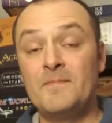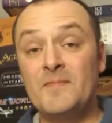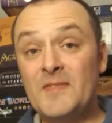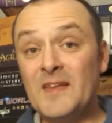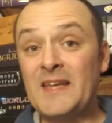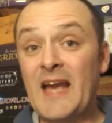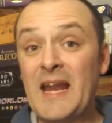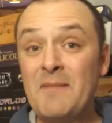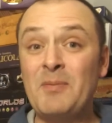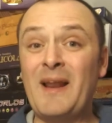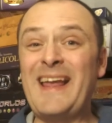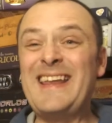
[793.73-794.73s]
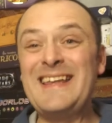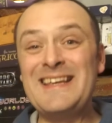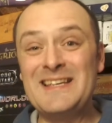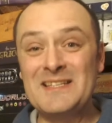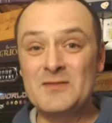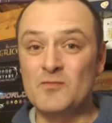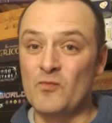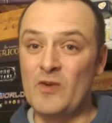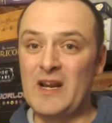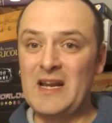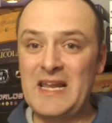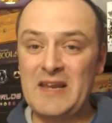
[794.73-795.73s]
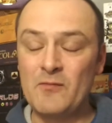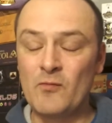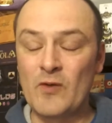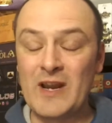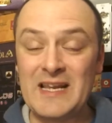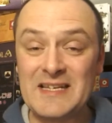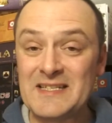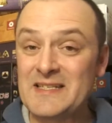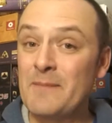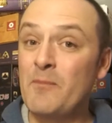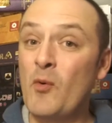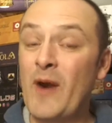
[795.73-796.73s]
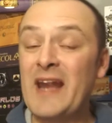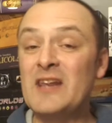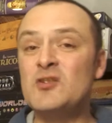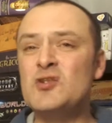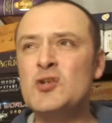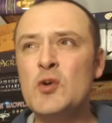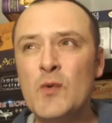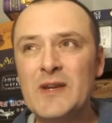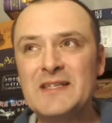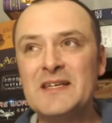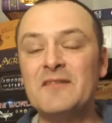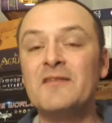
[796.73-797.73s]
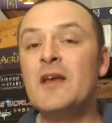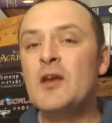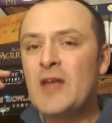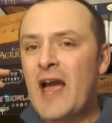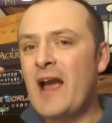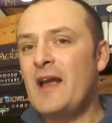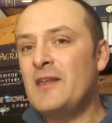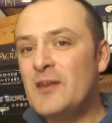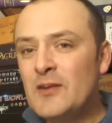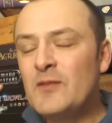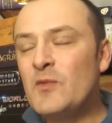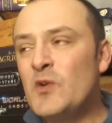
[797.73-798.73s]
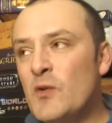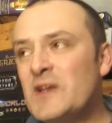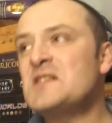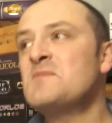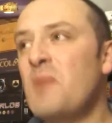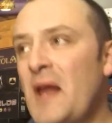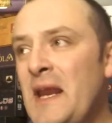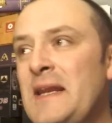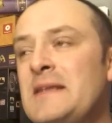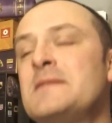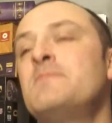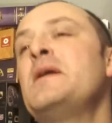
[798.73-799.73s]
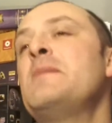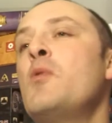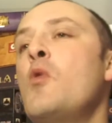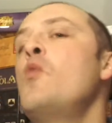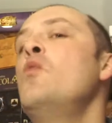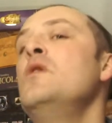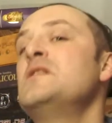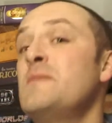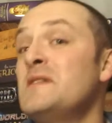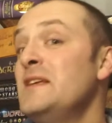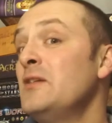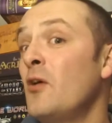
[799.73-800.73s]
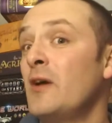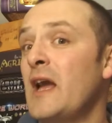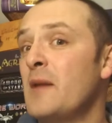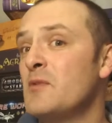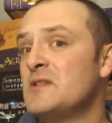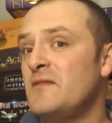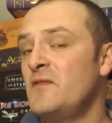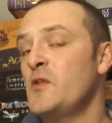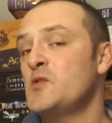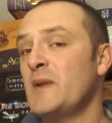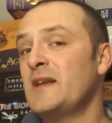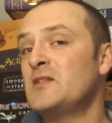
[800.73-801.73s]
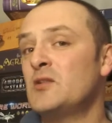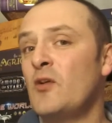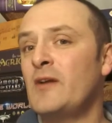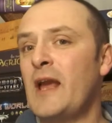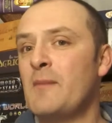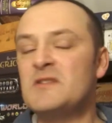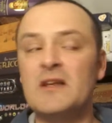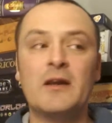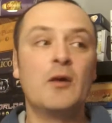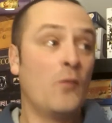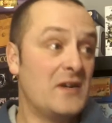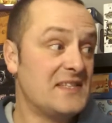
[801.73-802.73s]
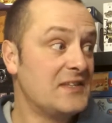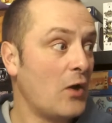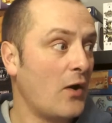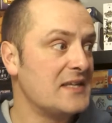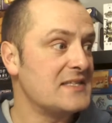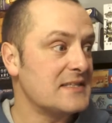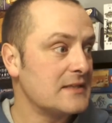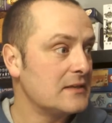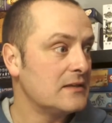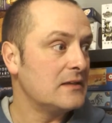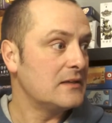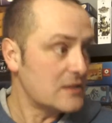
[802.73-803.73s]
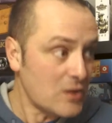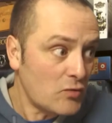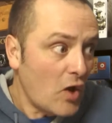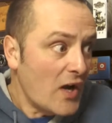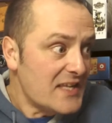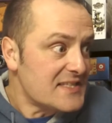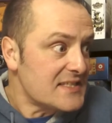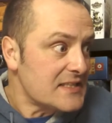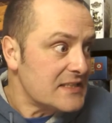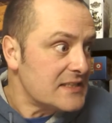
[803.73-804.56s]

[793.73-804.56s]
The gameplay is really, really simple and intuitive. Uh, you, you explain it to people, especially non-gamers. If you explain it to non-gamers, they're like, where's the dice? There's no dice.